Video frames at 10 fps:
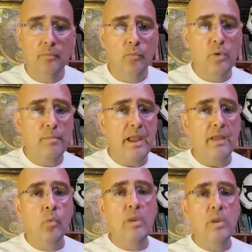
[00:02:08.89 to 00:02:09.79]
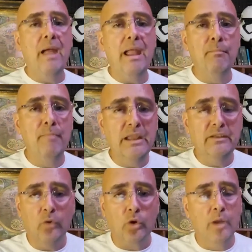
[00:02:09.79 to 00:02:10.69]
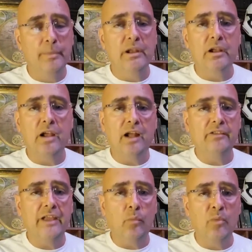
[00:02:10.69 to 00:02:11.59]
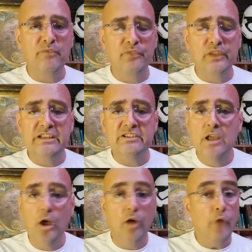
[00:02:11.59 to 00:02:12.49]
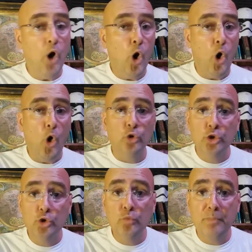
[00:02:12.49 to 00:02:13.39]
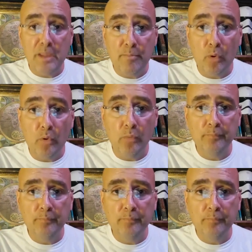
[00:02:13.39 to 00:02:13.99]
We may we may meet or come into contact with fleets of all new people